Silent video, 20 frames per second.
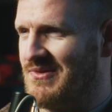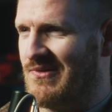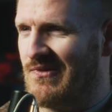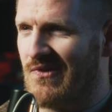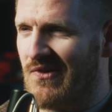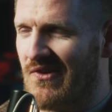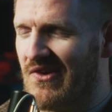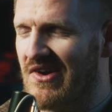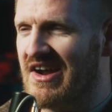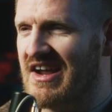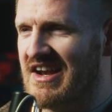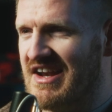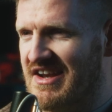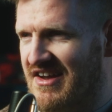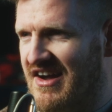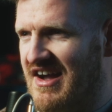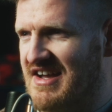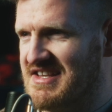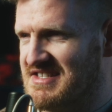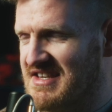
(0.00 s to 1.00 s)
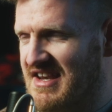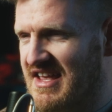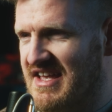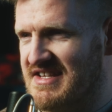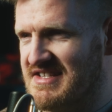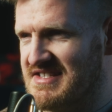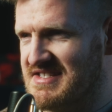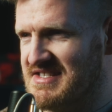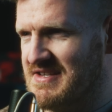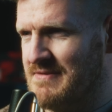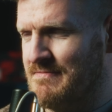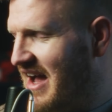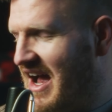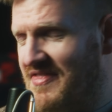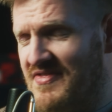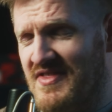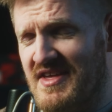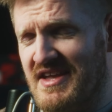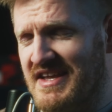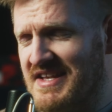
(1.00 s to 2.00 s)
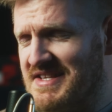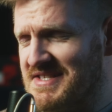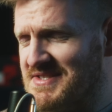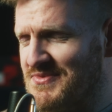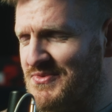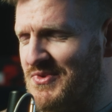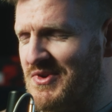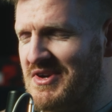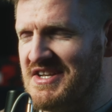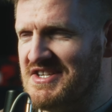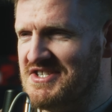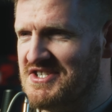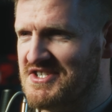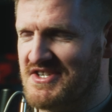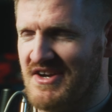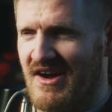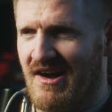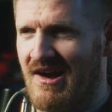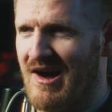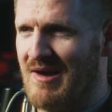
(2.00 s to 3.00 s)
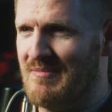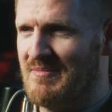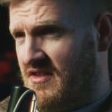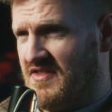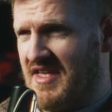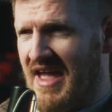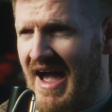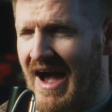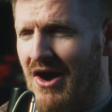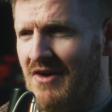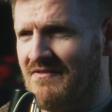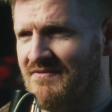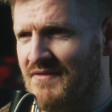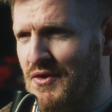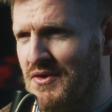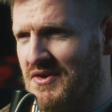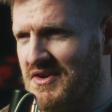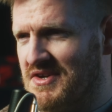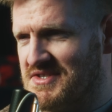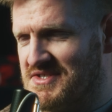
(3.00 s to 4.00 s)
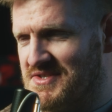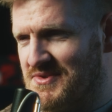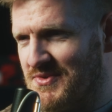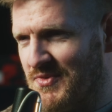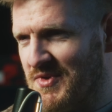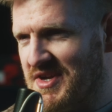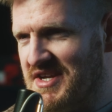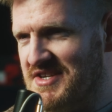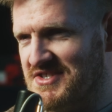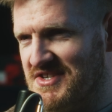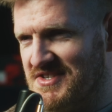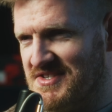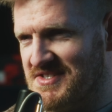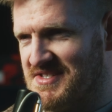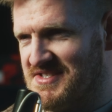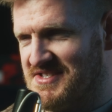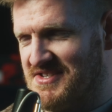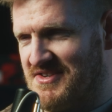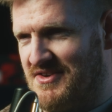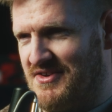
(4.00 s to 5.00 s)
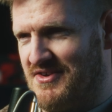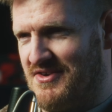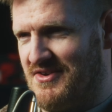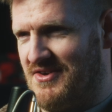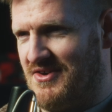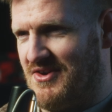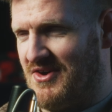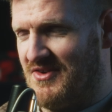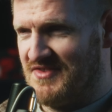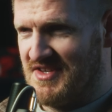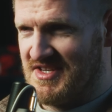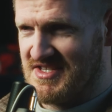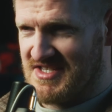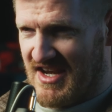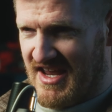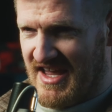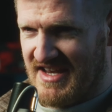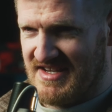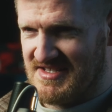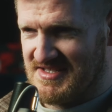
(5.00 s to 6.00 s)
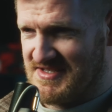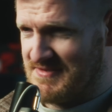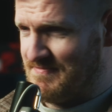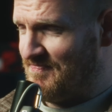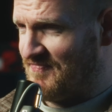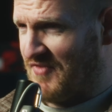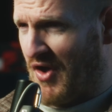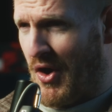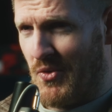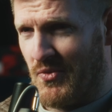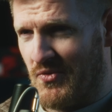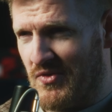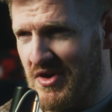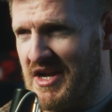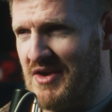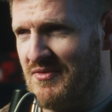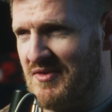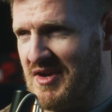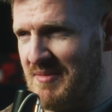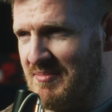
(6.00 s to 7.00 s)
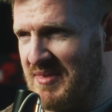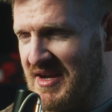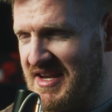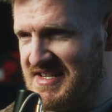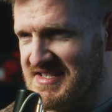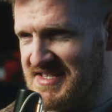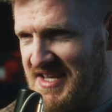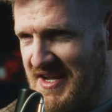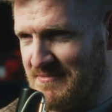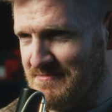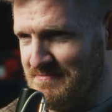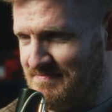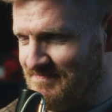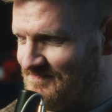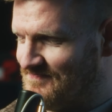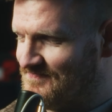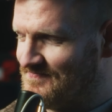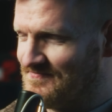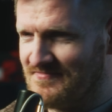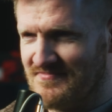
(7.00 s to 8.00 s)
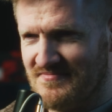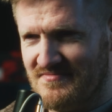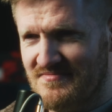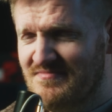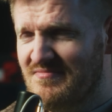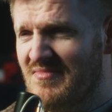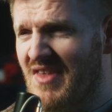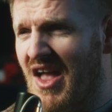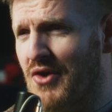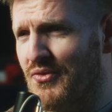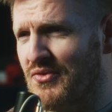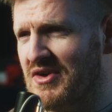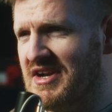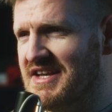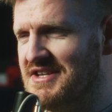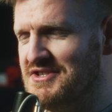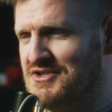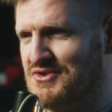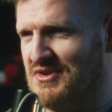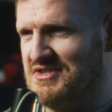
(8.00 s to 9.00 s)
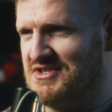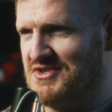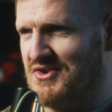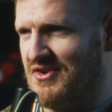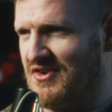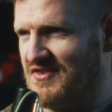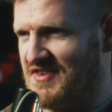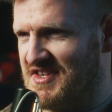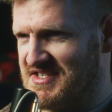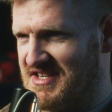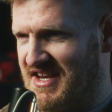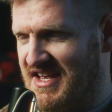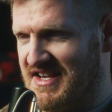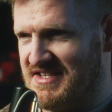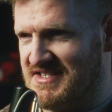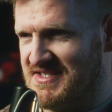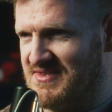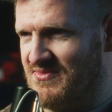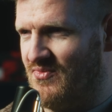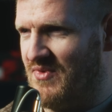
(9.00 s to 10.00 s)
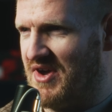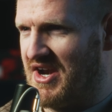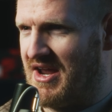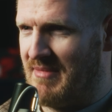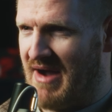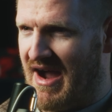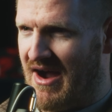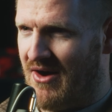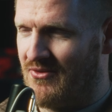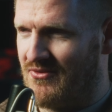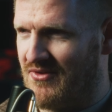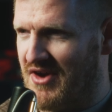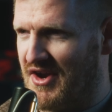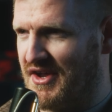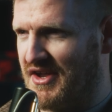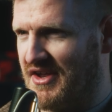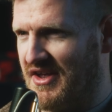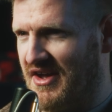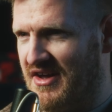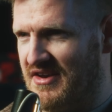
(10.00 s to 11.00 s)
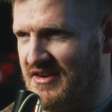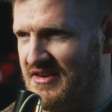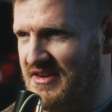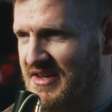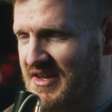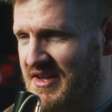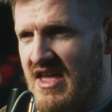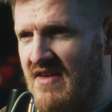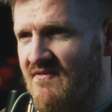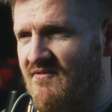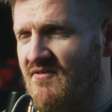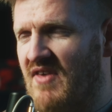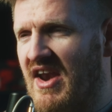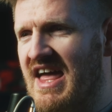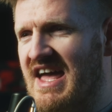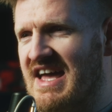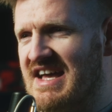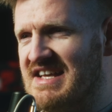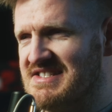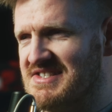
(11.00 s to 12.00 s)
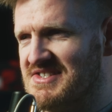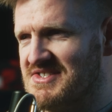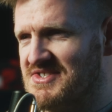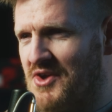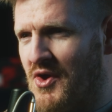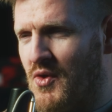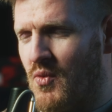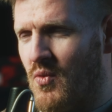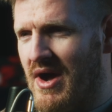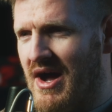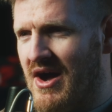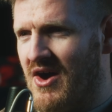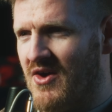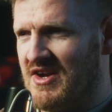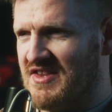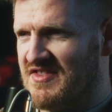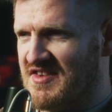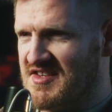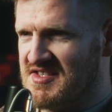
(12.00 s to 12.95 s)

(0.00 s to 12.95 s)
really nice lens. I think it's really sharp. The out of focus regions on this lens are really, really pleasing. I really enjoy shooting on this lens when I'm out run and gun. It flares so well in the